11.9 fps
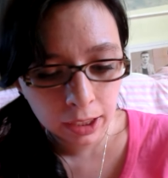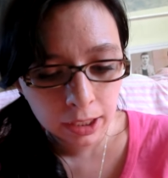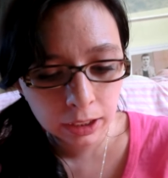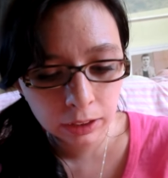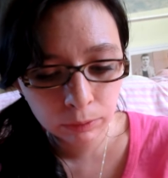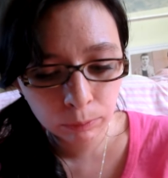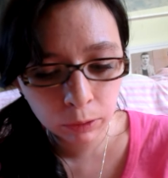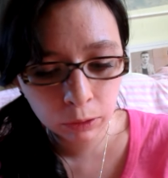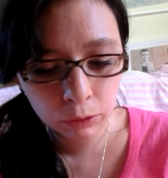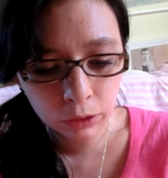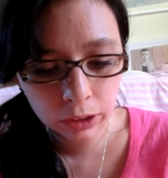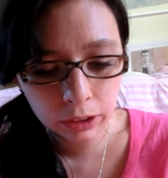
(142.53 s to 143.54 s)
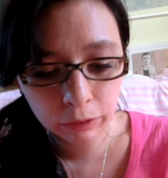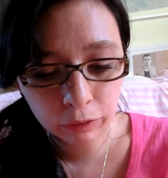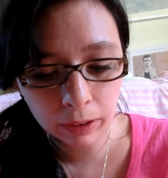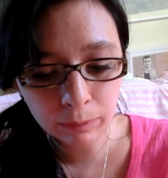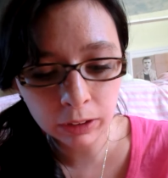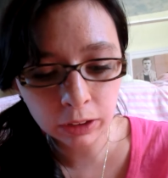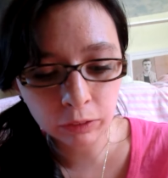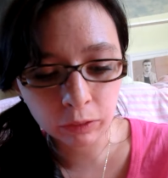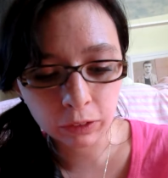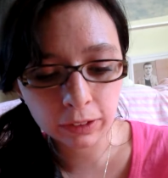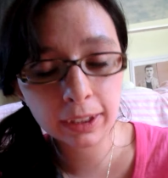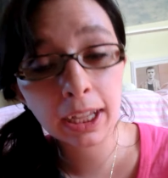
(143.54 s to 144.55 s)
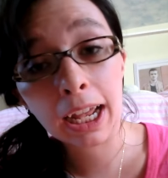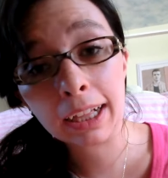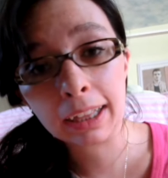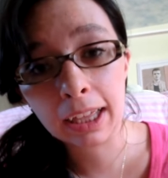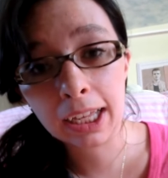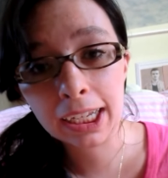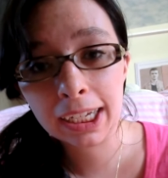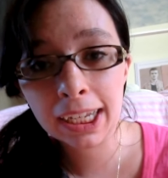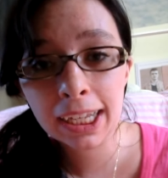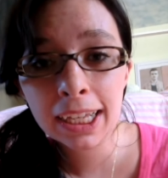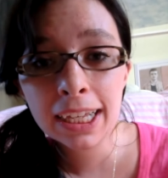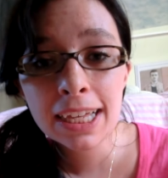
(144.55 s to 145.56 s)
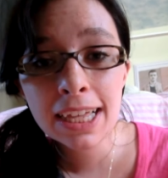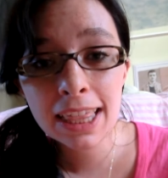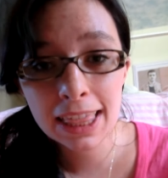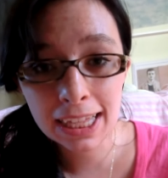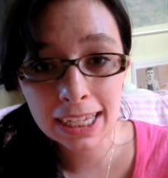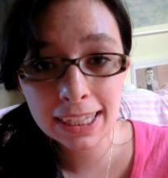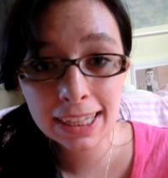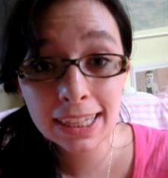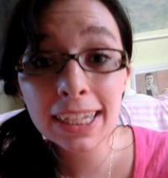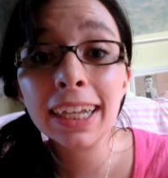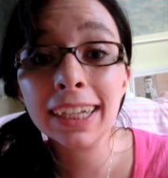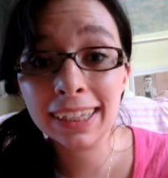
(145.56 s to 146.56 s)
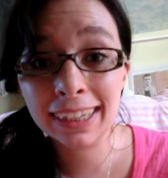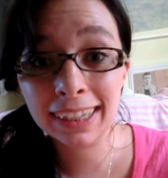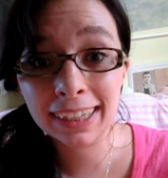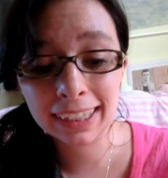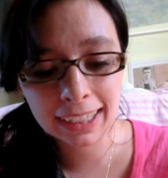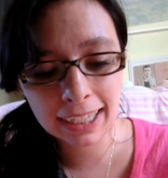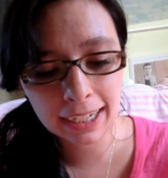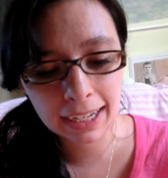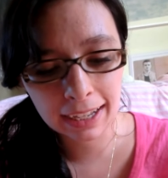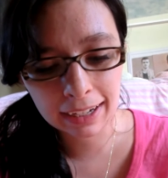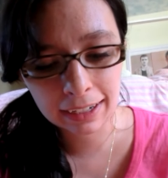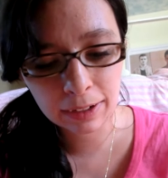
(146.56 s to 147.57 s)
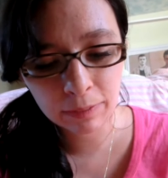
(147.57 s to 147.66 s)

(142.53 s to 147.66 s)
His most famous voice tagline, "This is CNN."